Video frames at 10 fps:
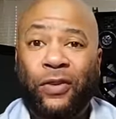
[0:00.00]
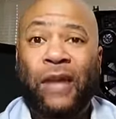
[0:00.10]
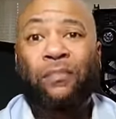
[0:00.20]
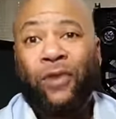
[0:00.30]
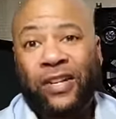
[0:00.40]

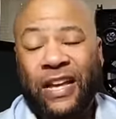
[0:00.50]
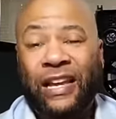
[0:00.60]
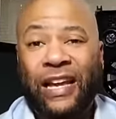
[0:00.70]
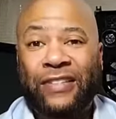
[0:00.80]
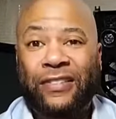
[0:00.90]
embrace
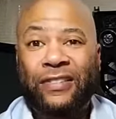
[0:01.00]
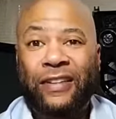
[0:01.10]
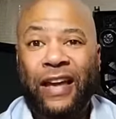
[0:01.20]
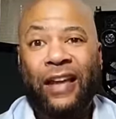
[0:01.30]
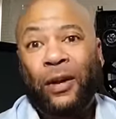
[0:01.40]
that lesson
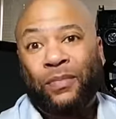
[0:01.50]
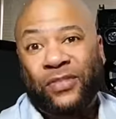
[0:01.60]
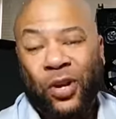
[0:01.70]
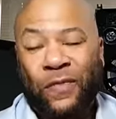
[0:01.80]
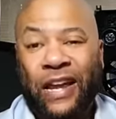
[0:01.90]
and
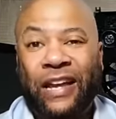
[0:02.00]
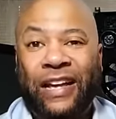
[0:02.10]
observe that